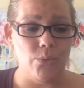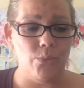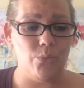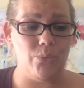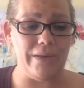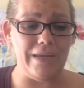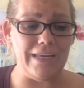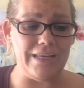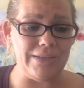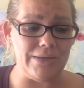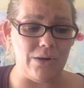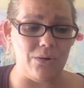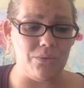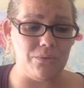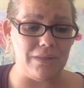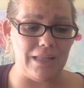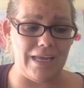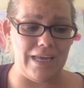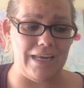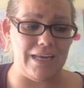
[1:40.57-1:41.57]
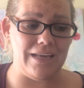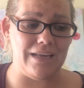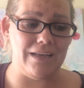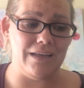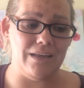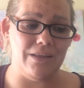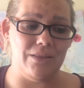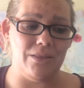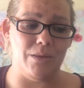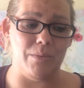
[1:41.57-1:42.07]
We don't like
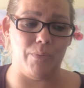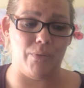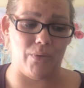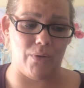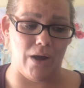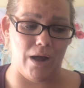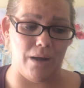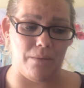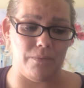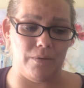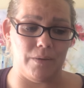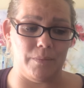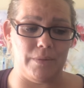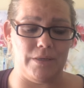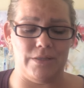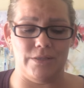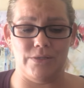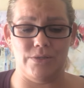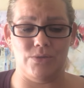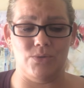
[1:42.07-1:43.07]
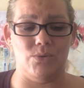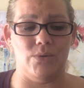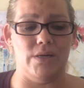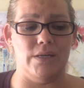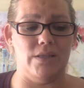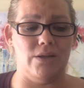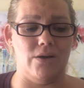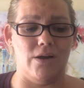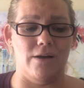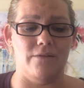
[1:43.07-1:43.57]
the problem in the story.
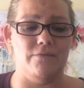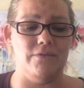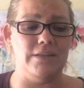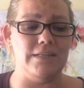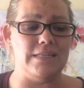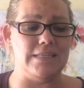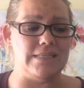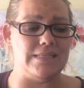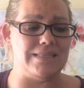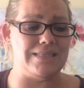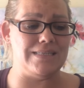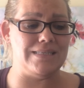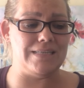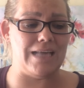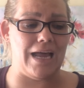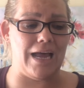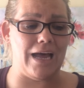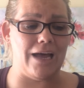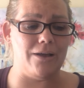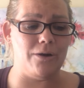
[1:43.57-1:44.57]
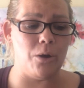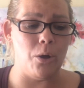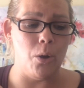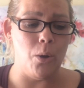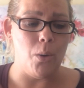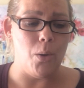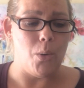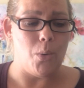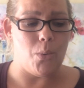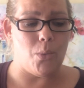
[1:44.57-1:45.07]
The conflict is a sad
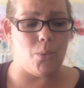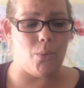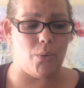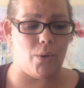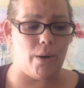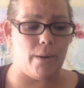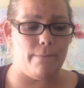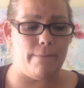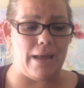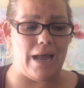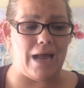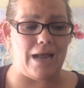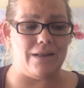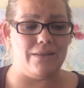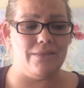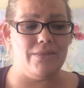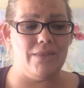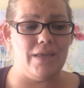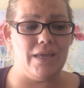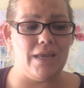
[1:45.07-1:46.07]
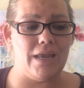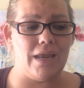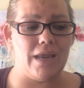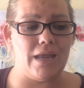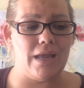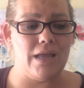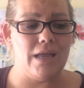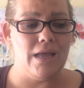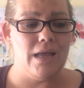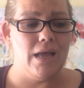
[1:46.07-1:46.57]
or bad
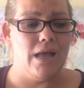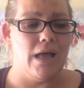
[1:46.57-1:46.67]
thing.